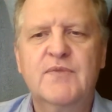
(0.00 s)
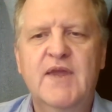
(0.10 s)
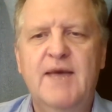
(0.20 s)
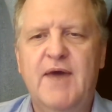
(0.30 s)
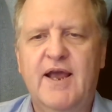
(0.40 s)

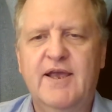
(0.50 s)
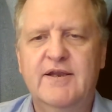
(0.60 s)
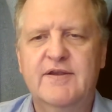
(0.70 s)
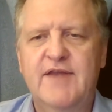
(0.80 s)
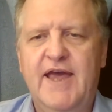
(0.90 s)
not
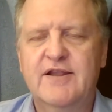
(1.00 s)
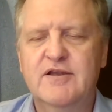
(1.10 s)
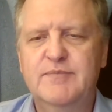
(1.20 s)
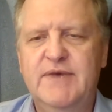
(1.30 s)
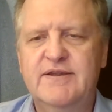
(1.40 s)
getting into that a
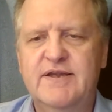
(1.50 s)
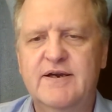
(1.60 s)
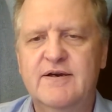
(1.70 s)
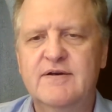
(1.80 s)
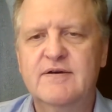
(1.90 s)
little bit
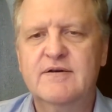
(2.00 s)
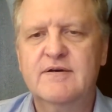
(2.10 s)
there.